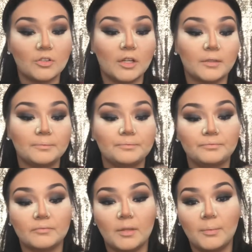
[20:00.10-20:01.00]
trick.
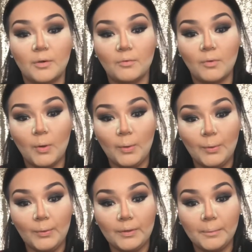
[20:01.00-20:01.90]
I'm gonna
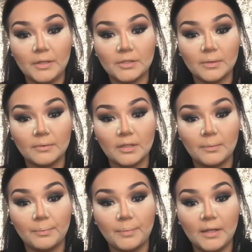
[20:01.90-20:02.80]
roll the brush,
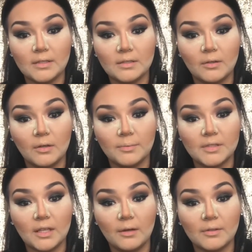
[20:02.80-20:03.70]
the pencil up.
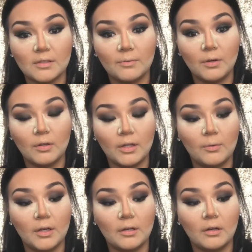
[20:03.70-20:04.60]
See how it's a
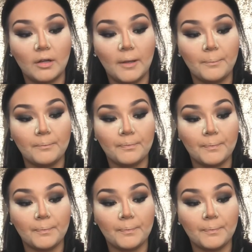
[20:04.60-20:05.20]
rolling one? Okay.